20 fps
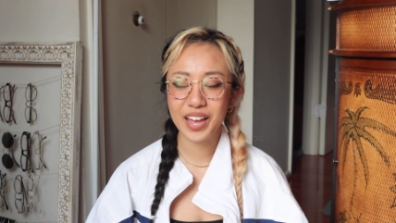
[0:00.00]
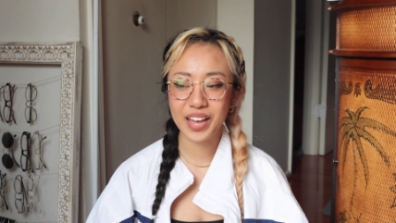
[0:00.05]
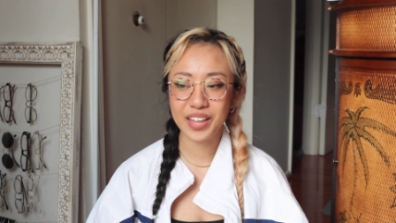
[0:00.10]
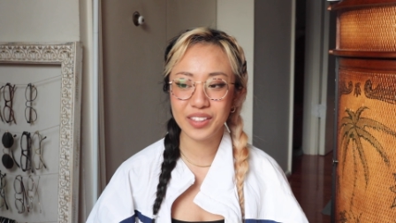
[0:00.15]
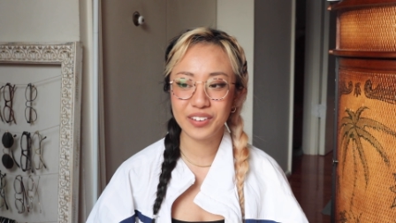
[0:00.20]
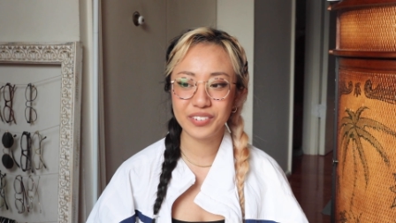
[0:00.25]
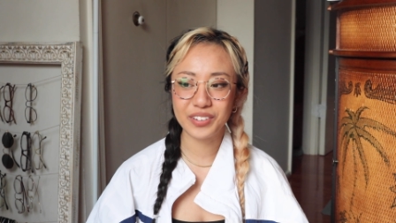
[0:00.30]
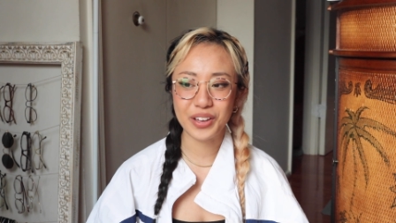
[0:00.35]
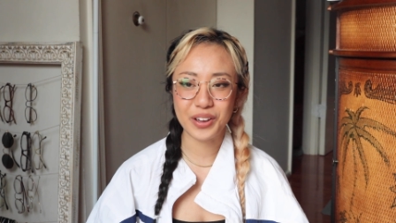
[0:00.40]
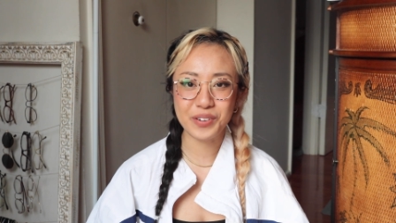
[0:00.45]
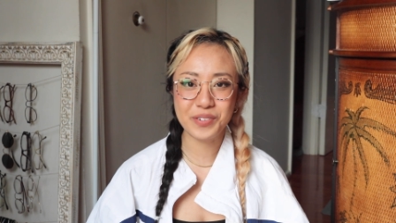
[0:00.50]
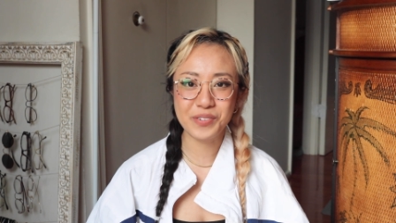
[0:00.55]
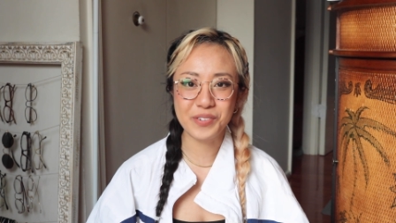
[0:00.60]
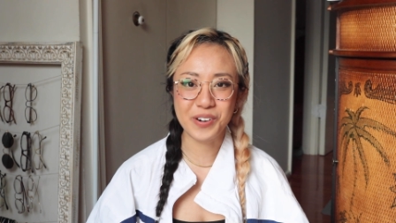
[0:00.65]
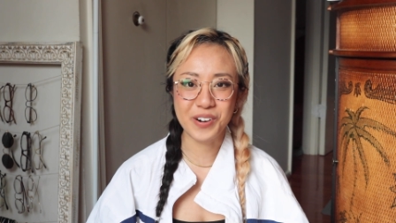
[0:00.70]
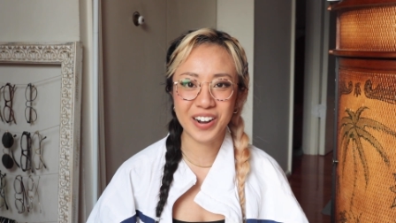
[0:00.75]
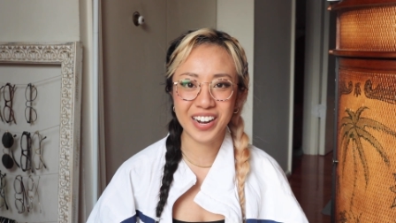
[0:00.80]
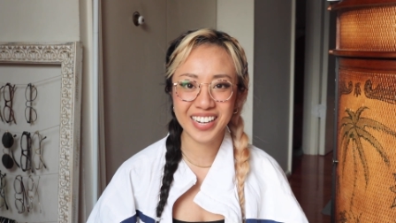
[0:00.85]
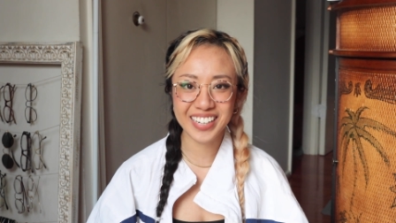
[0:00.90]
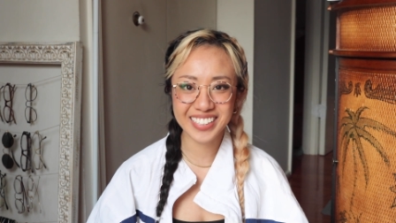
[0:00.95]
And they were like,
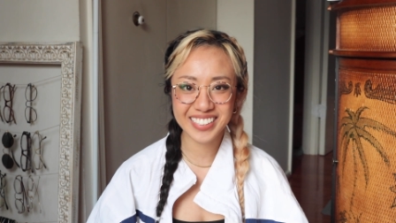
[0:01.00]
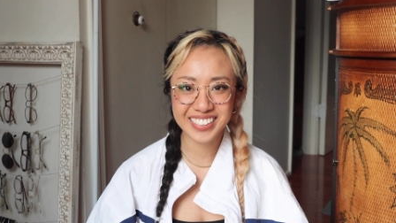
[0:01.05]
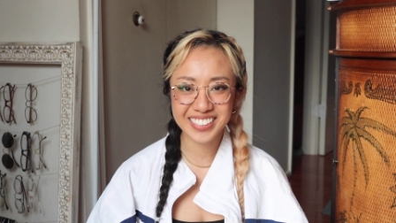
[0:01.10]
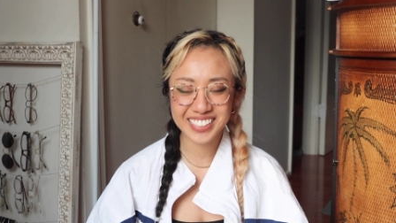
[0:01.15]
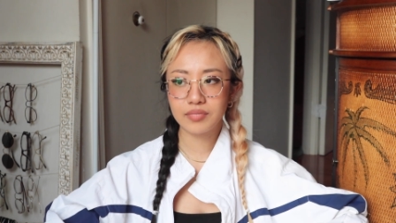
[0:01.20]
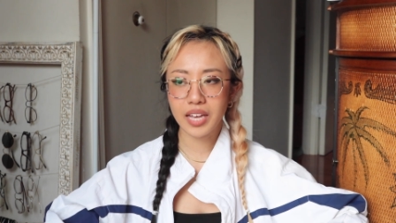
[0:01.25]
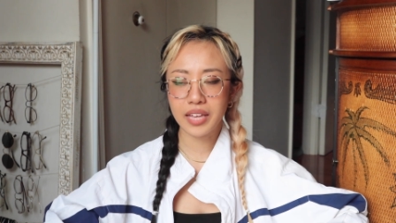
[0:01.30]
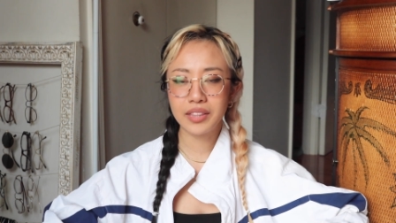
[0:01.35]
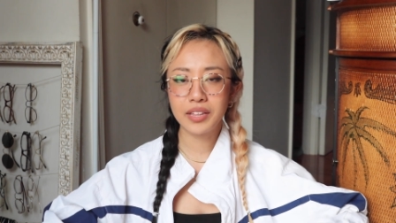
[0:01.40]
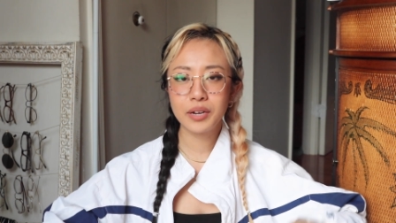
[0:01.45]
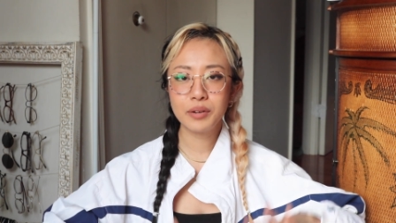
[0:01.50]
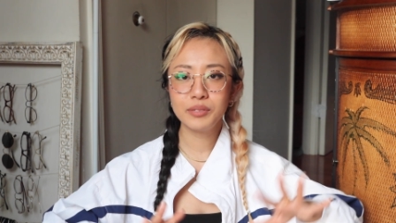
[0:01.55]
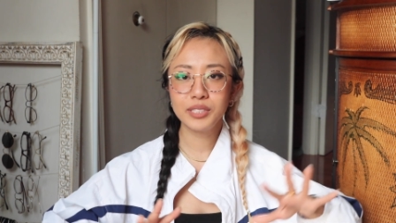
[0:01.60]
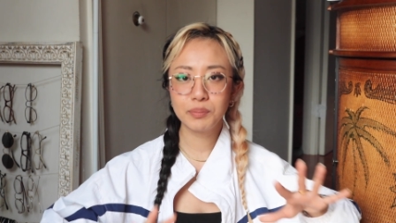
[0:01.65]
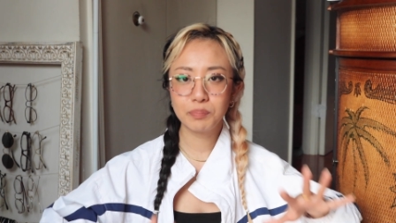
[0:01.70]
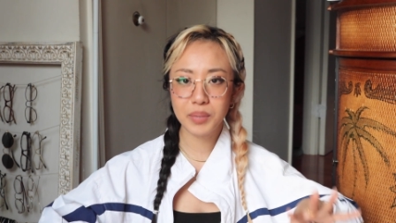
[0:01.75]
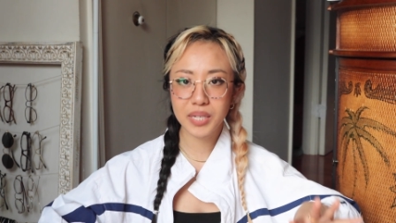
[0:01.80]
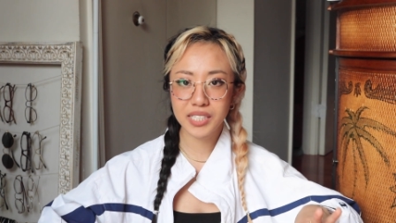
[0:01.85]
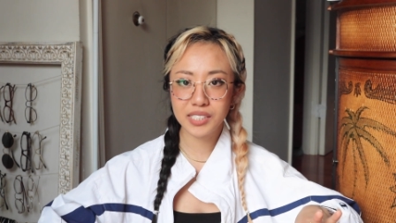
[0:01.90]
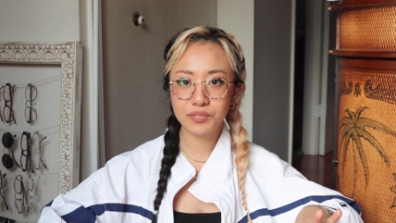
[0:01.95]
what? And then I
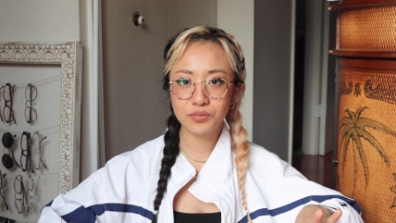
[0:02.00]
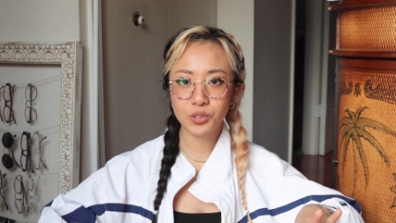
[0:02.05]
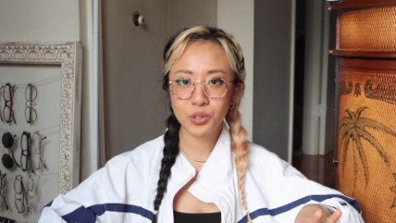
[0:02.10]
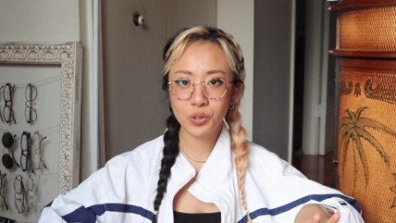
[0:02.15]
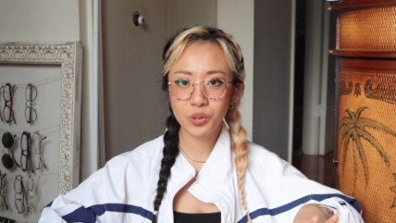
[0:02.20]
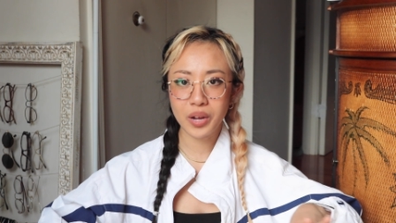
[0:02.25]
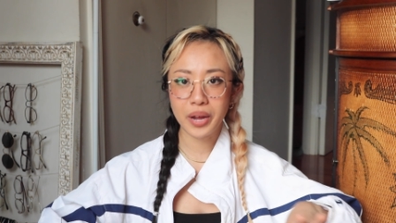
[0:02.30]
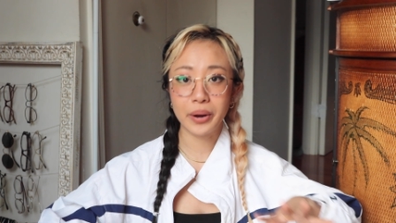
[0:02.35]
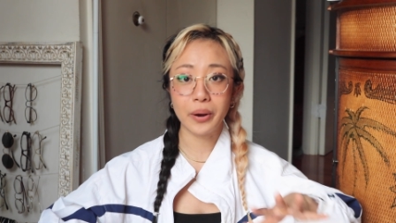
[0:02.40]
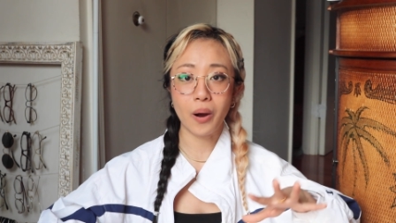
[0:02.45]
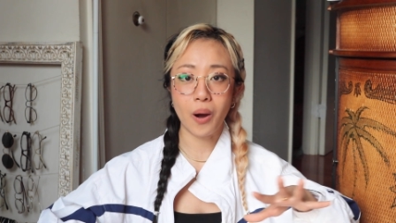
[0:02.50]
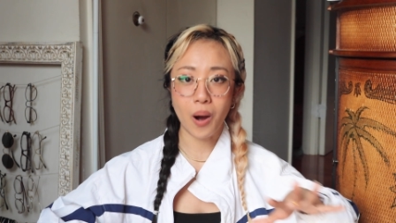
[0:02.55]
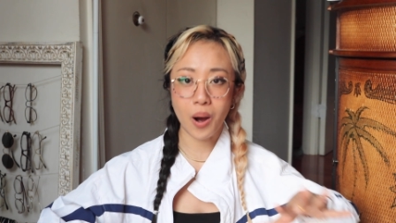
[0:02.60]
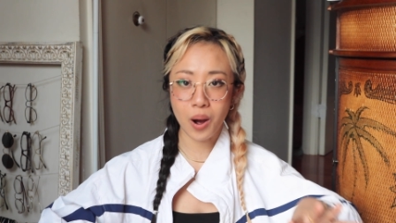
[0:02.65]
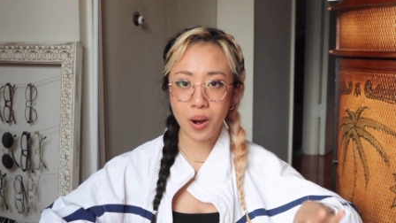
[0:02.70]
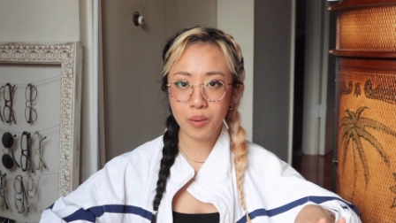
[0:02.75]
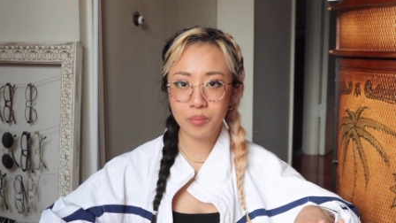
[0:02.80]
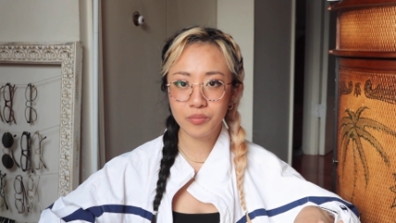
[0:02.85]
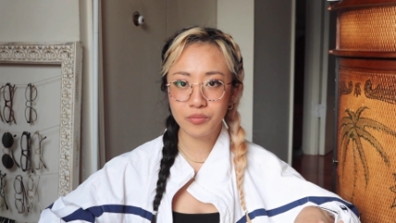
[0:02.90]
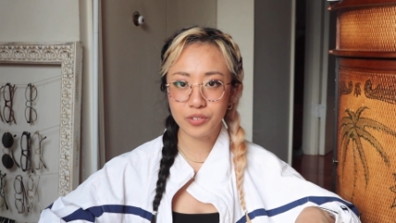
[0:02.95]
was peaceful and
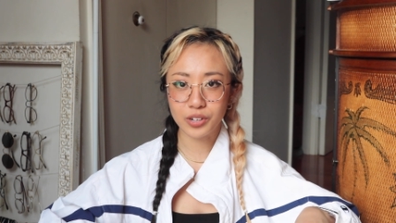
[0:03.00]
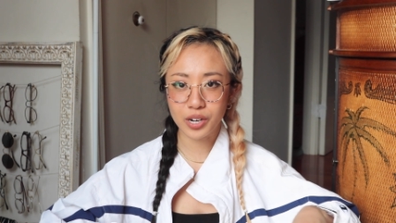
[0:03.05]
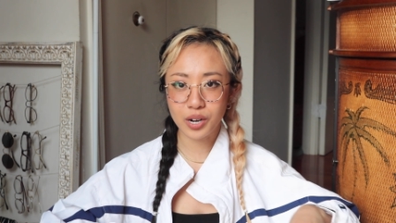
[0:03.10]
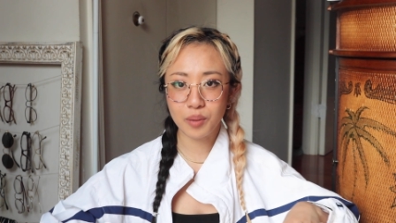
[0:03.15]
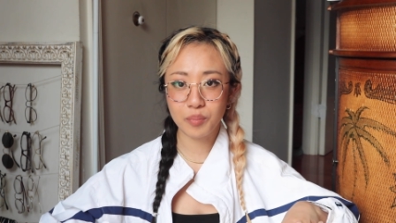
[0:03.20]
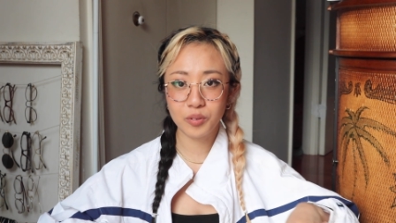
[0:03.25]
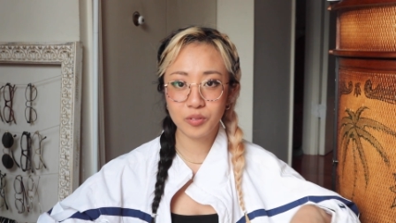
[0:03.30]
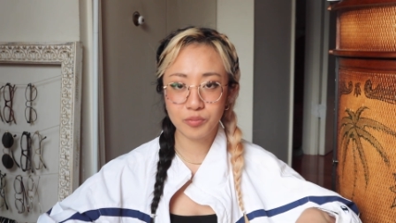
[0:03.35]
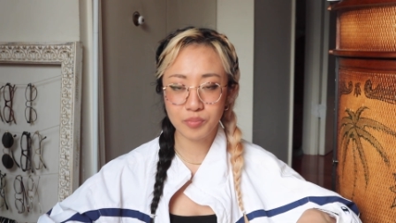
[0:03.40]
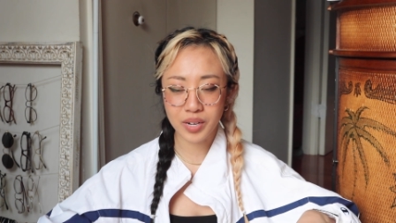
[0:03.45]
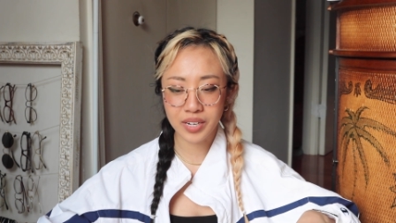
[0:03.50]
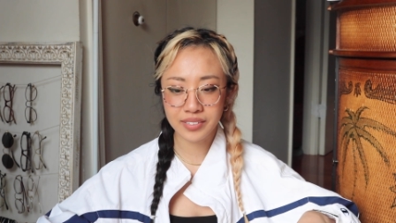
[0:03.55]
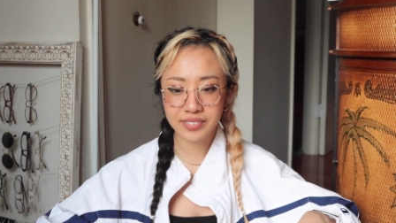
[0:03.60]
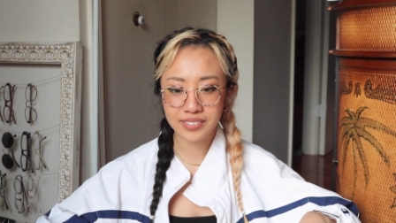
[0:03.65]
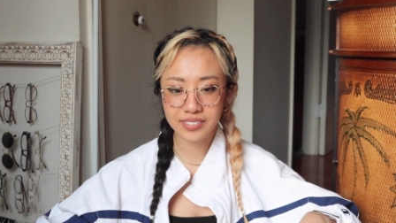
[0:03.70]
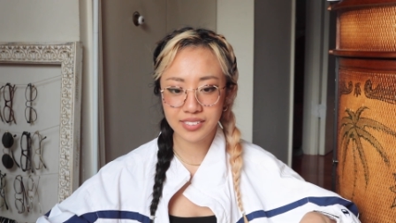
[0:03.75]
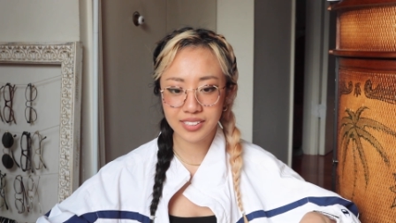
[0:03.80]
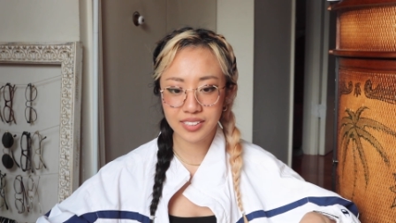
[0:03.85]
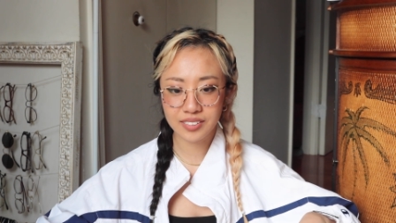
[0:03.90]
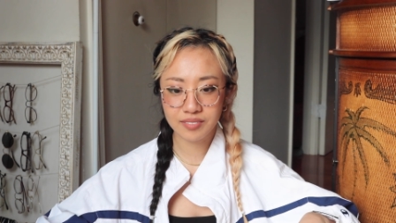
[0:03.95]
calm for a couple of
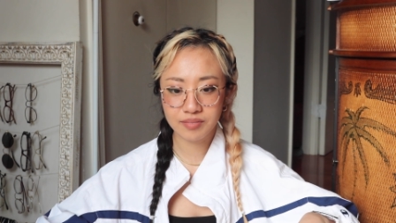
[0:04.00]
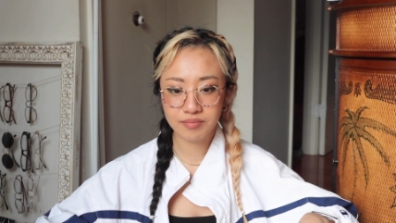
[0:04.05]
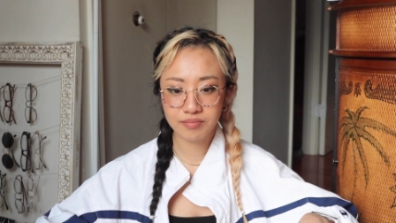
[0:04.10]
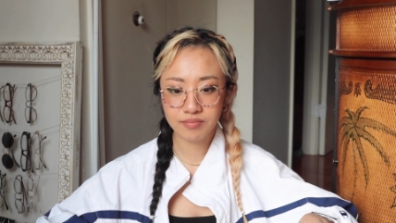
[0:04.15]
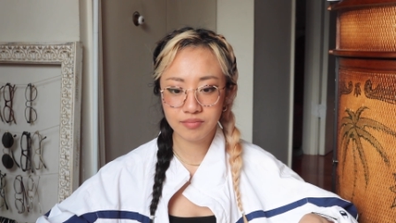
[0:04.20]
months